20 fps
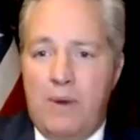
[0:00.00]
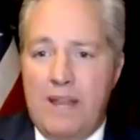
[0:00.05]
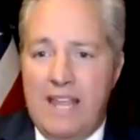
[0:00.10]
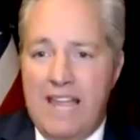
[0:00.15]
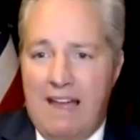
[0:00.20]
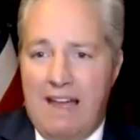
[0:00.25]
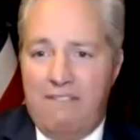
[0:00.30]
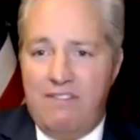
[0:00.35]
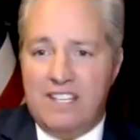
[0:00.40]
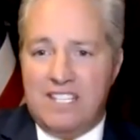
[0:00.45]
We
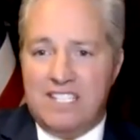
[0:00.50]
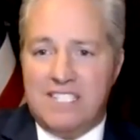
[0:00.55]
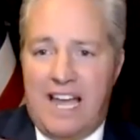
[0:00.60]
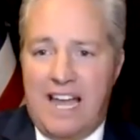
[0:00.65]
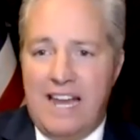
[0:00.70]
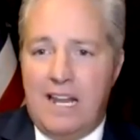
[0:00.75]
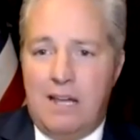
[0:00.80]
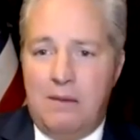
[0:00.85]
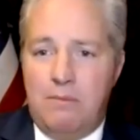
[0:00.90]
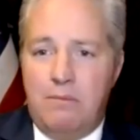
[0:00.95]
have the
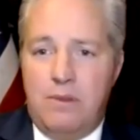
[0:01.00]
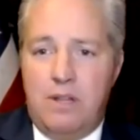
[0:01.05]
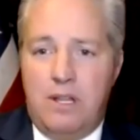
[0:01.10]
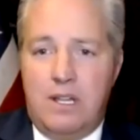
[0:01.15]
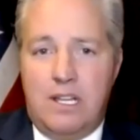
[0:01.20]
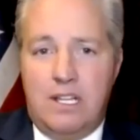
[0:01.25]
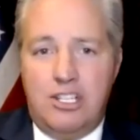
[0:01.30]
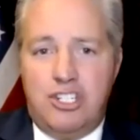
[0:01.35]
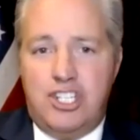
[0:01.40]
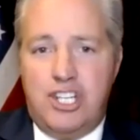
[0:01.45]
sign up
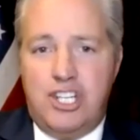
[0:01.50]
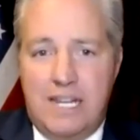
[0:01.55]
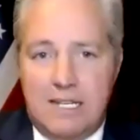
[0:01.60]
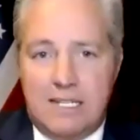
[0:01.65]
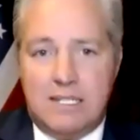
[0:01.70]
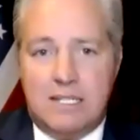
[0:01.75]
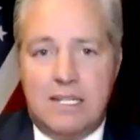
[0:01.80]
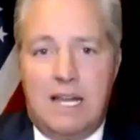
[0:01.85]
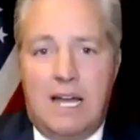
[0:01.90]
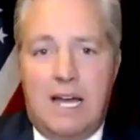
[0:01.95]

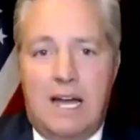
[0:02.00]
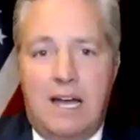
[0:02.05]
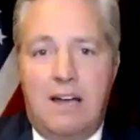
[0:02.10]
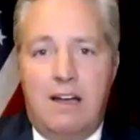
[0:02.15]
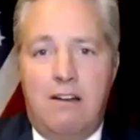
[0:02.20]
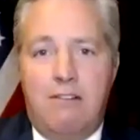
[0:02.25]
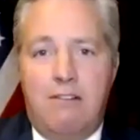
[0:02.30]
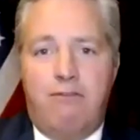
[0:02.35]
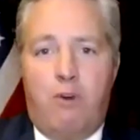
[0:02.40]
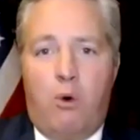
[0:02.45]
sheet
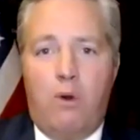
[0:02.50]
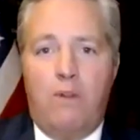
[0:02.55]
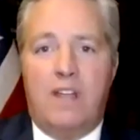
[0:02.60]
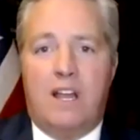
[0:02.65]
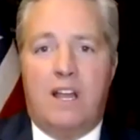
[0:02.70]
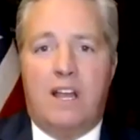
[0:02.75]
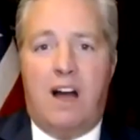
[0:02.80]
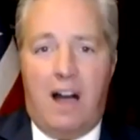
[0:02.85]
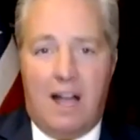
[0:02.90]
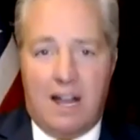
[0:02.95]
for
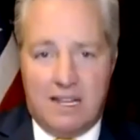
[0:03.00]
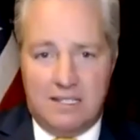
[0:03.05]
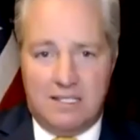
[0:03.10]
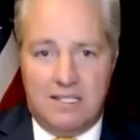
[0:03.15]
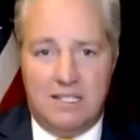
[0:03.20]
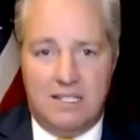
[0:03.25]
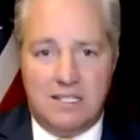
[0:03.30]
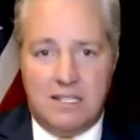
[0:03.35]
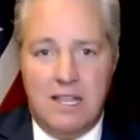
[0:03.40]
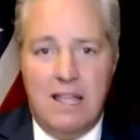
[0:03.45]
the
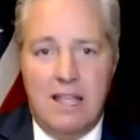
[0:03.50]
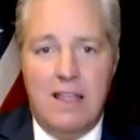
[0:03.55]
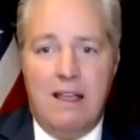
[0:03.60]
caucuses